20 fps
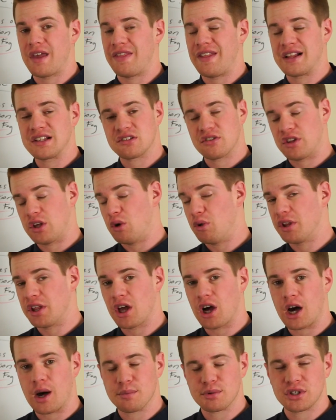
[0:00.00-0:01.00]
and that's the
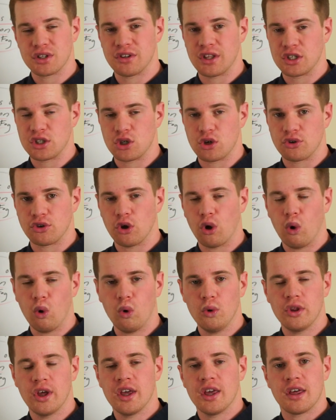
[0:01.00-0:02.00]
only option that you're
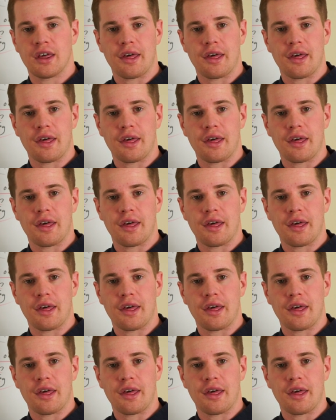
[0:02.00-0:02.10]
told,